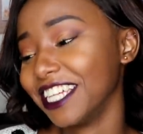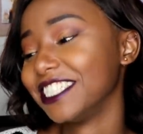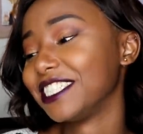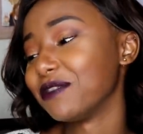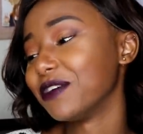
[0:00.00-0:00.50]

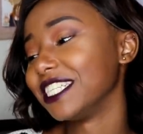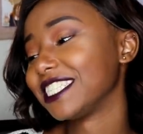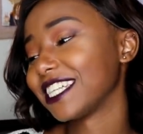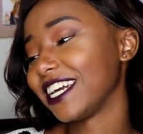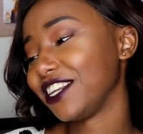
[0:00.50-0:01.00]
Someone
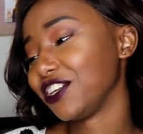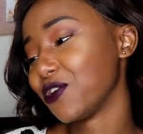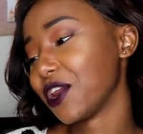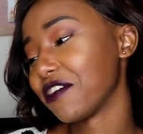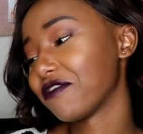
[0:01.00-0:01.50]
said
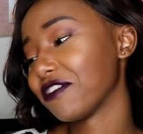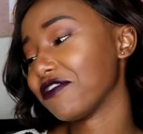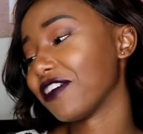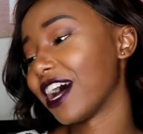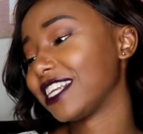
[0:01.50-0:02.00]
you never
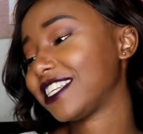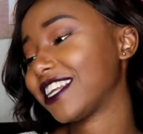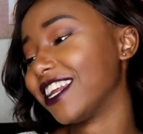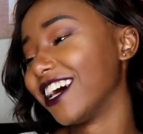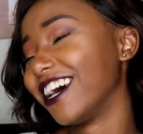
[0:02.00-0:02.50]
fart.
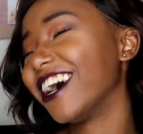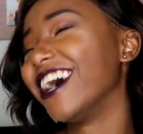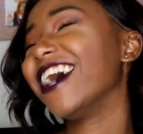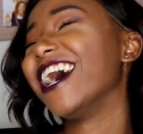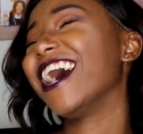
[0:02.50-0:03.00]

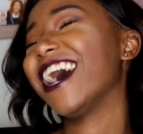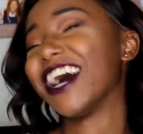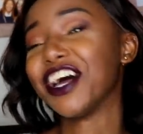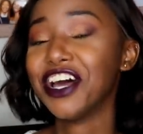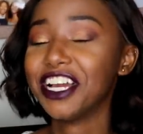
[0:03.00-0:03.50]

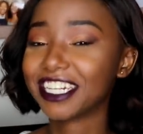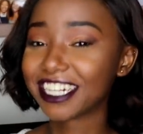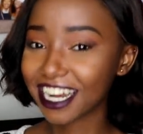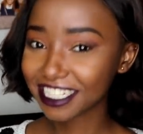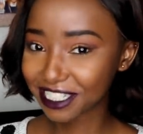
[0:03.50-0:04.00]

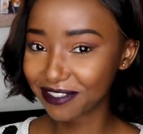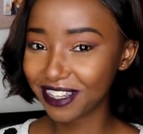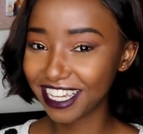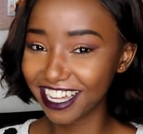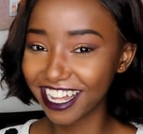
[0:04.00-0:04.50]
Trust
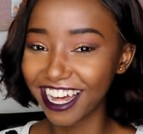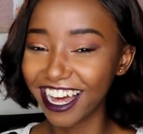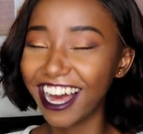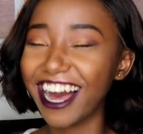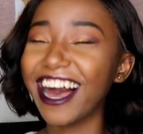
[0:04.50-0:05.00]
me.
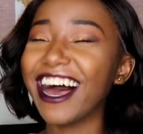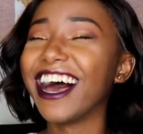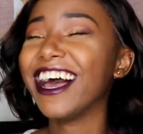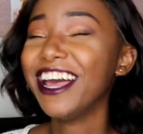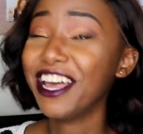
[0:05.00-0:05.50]

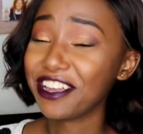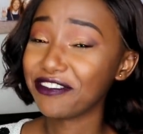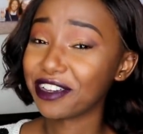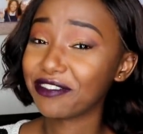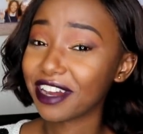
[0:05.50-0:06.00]
If
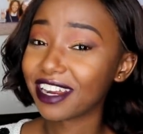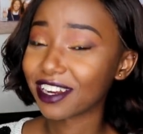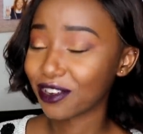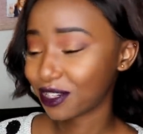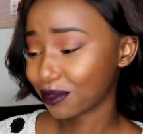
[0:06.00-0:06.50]
you're ever
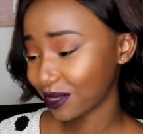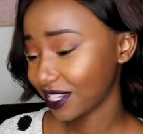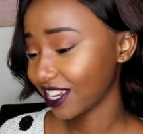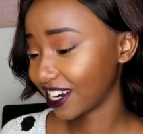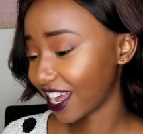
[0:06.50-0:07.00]
around
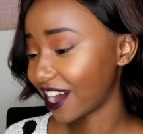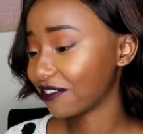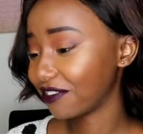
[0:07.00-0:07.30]
me and I have